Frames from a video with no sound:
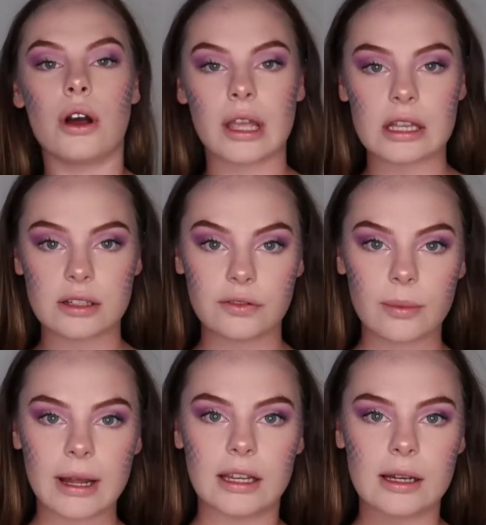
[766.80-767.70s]
Okay, so for
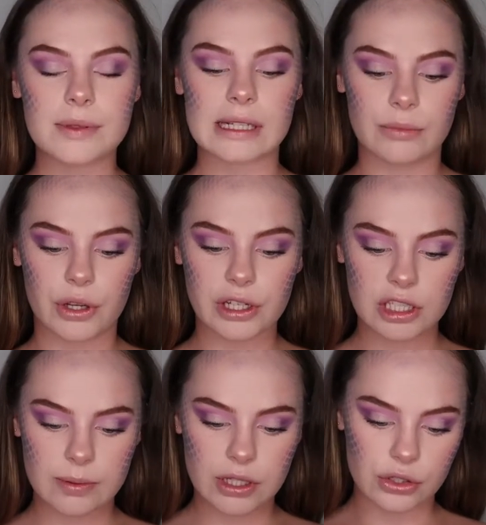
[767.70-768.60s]
my lips, I'm going
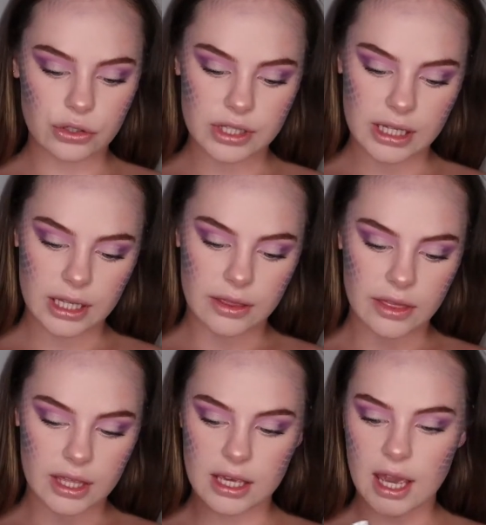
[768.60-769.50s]
to be using
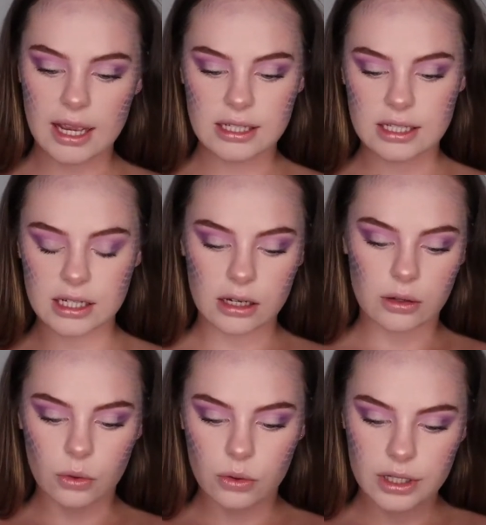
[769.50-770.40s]
the Estee
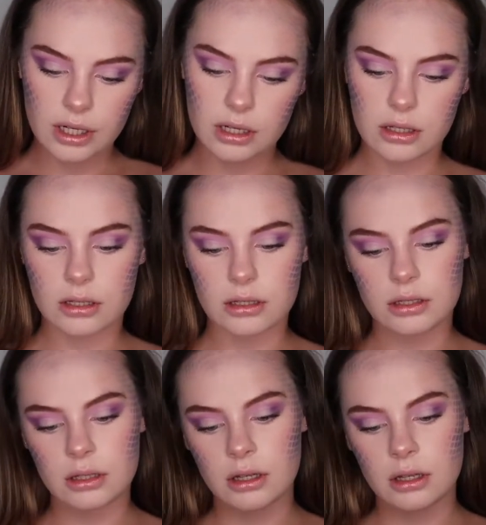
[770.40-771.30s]
Lauder
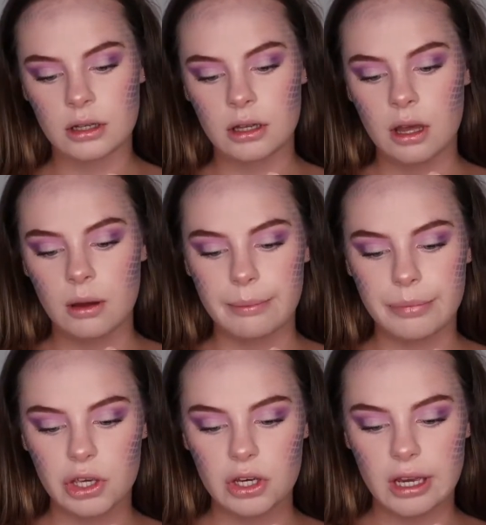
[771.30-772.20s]

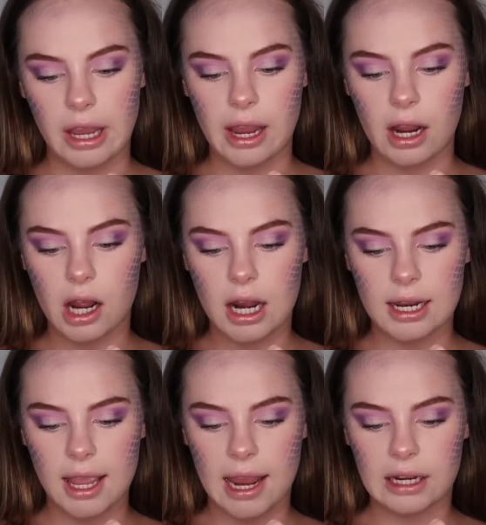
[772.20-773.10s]
Pure
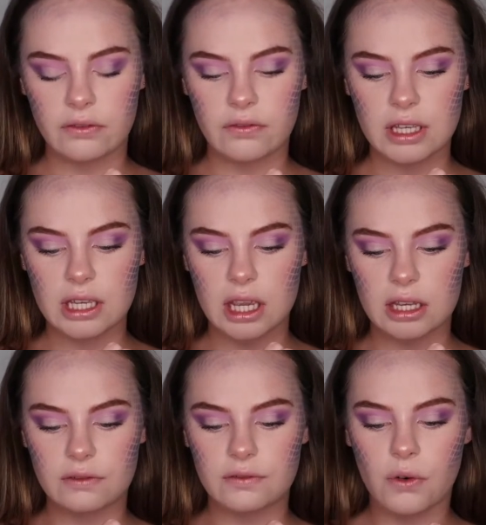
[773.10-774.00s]
Color Envy
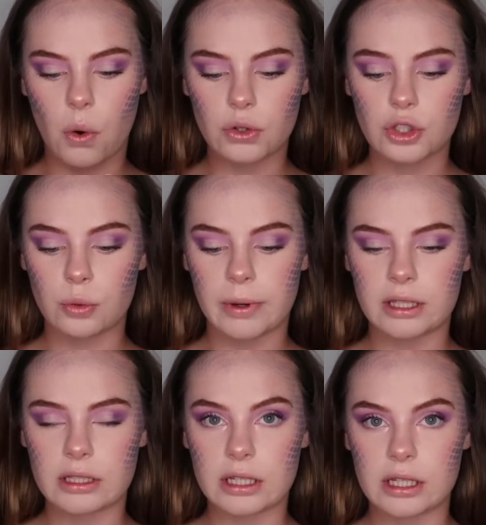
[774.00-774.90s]
in
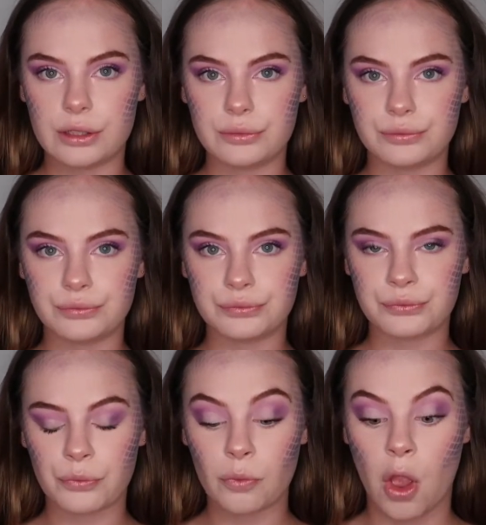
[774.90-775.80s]
420
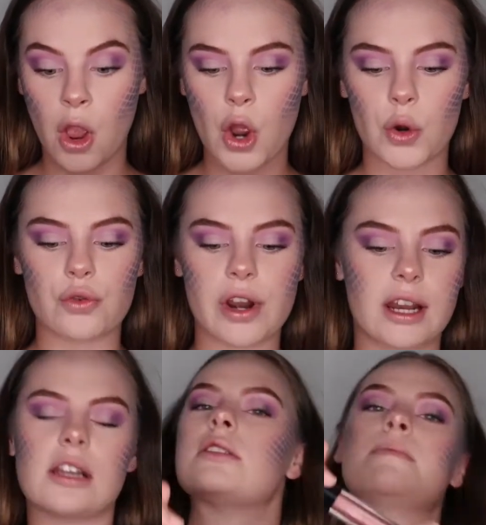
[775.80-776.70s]

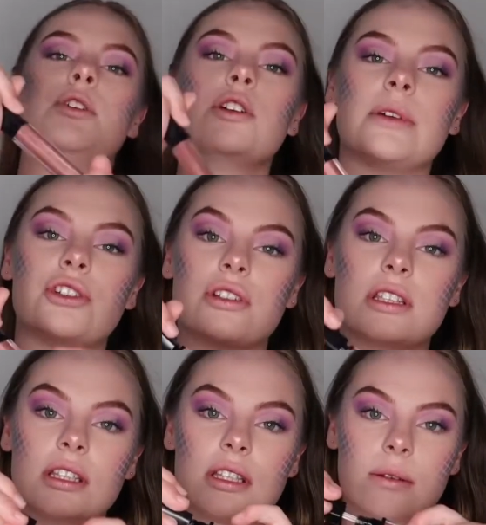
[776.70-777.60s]
Reckless Bloom. It's
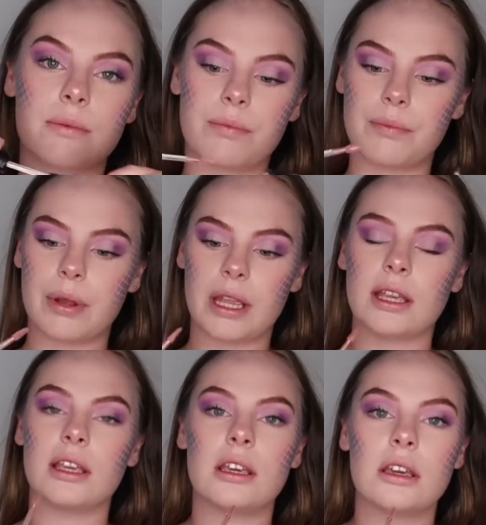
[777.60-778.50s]
just this
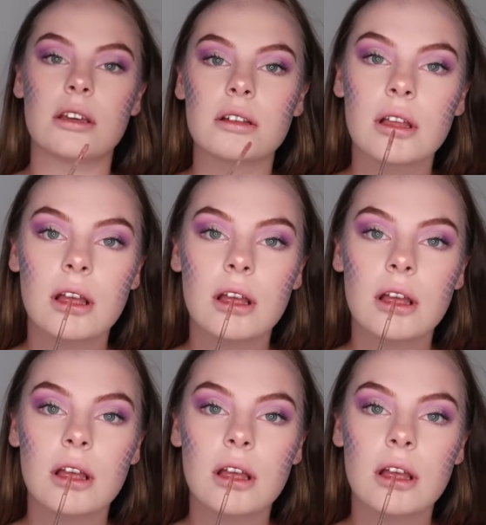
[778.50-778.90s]
pinky,